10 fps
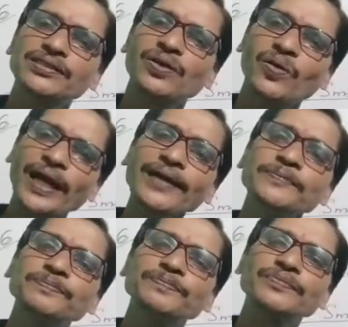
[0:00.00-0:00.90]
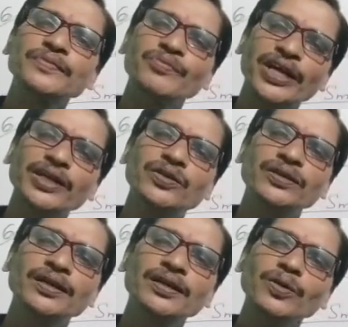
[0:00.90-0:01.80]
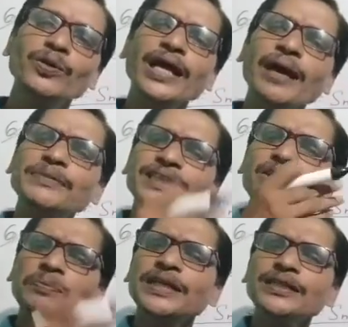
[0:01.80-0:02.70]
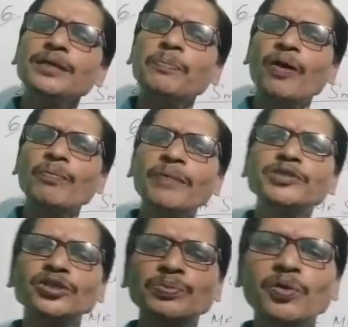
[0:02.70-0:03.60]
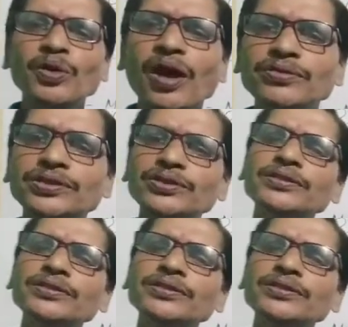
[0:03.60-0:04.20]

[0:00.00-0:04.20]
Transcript: Okay? Very good. We have the subjective form of those pronouns.